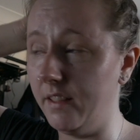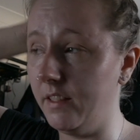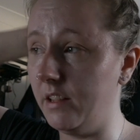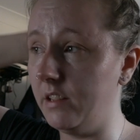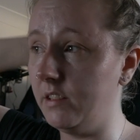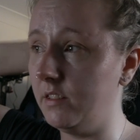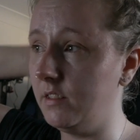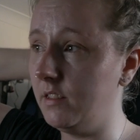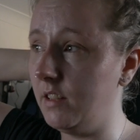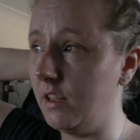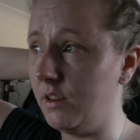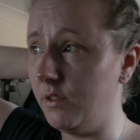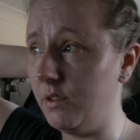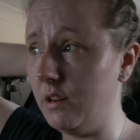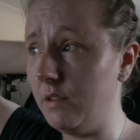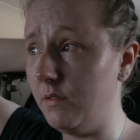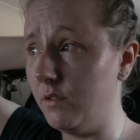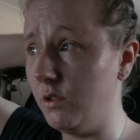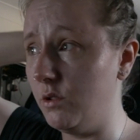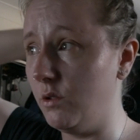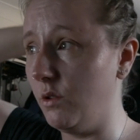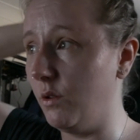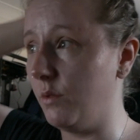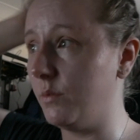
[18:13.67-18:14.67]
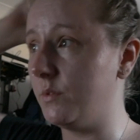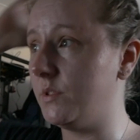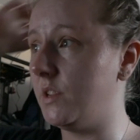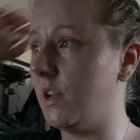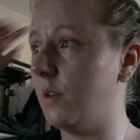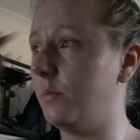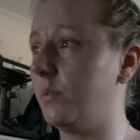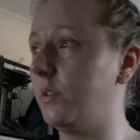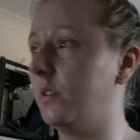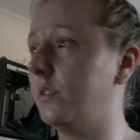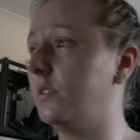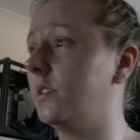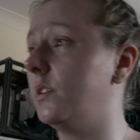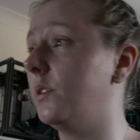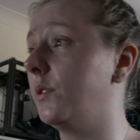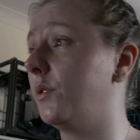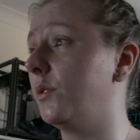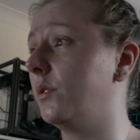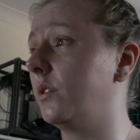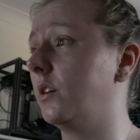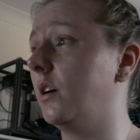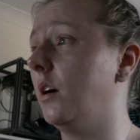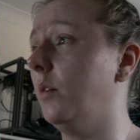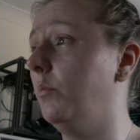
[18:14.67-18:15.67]
Like, they don't even know what's happening in their
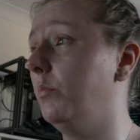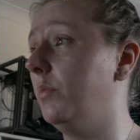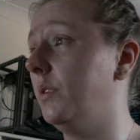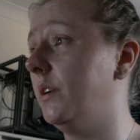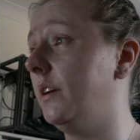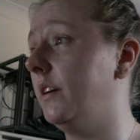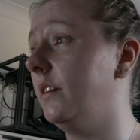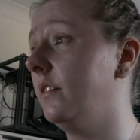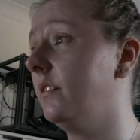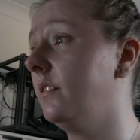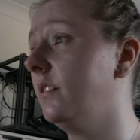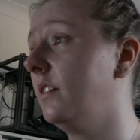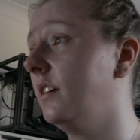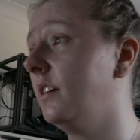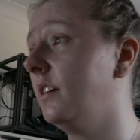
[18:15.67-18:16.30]
own company.